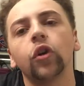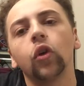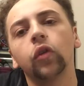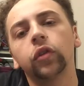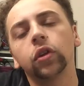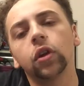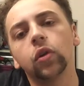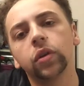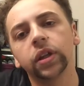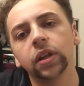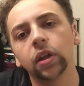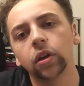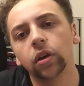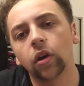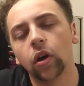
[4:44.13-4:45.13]
overloading
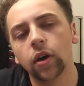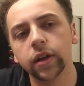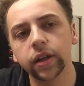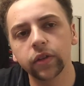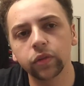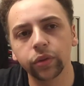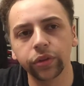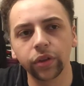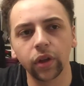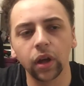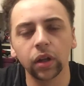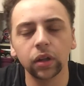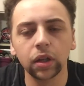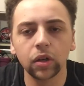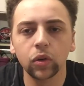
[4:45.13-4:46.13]
the audience with
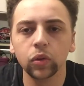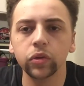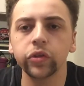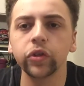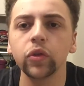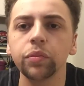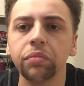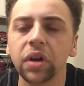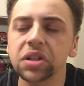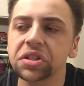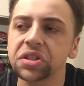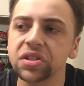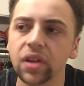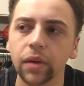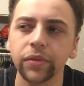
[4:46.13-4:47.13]
a little too much
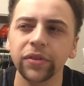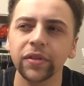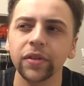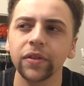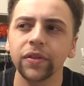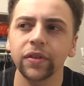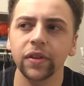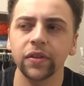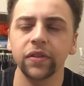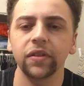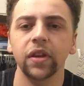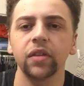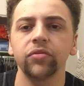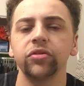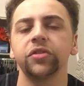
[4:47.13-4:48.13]
substance
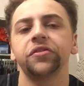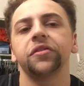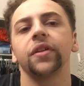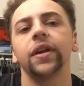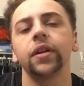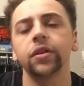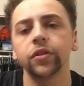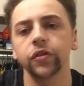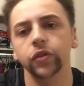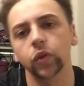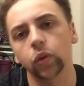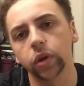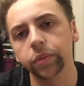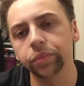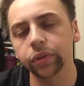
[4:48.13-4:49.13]
instead of just letting the
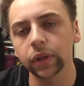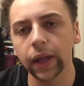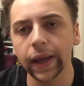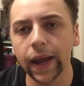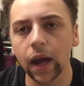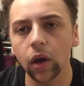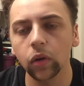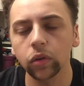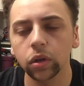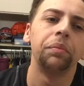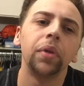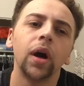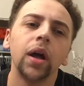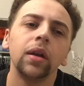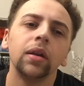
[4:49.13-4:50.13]
story play out.
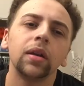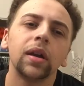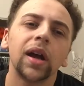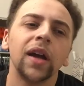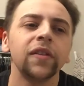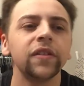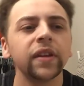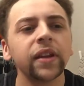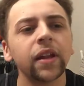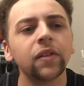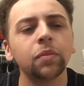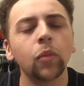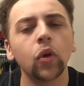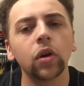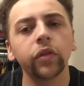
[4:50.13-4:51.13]
But I'd say
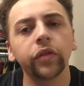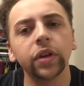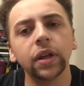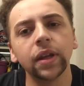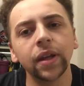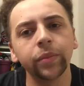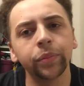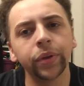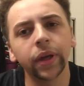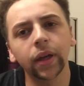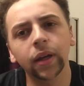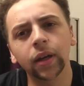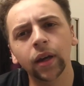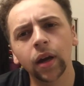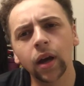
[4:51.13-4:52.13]
that's more of a
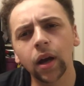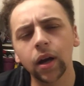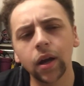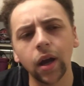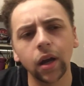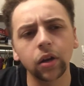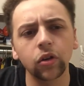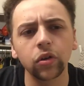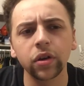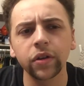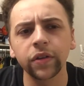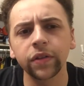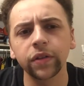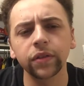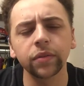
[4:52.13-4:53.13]
nitpick kind of
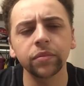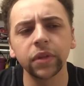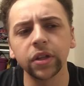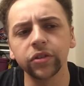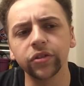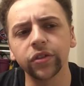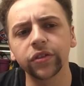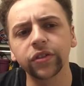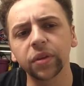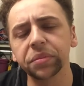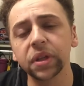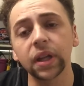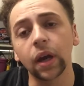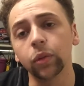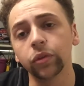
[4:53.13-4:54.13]
criticism than just
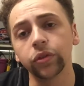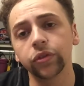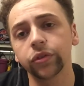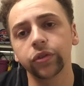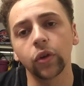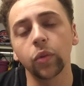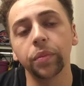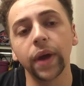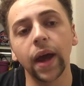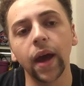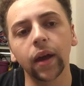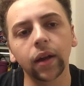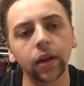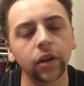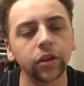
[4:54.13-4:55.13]
something that was so
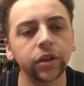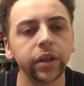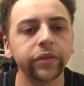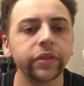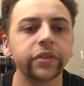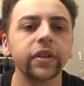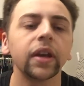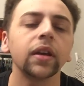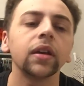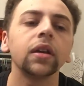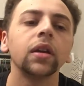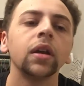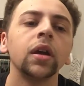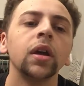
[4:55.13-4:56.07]
bad I couldn't even take it.